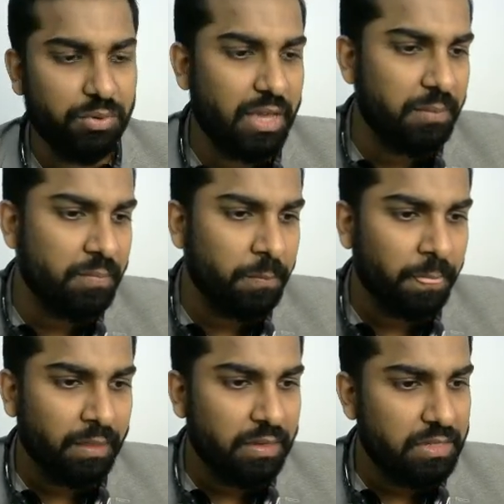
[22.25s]
Okay,
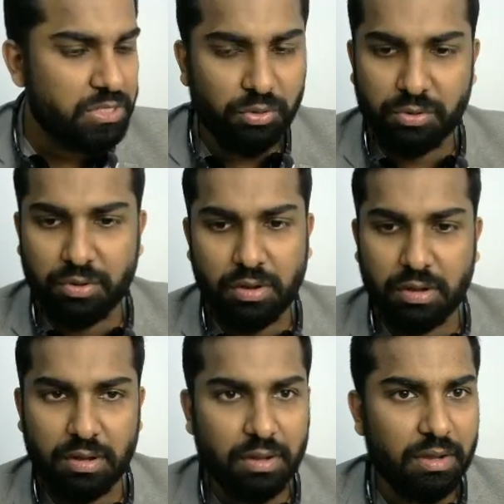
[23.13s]
so
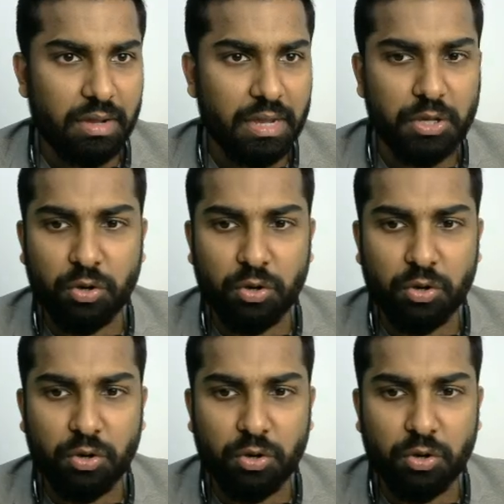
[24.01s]
I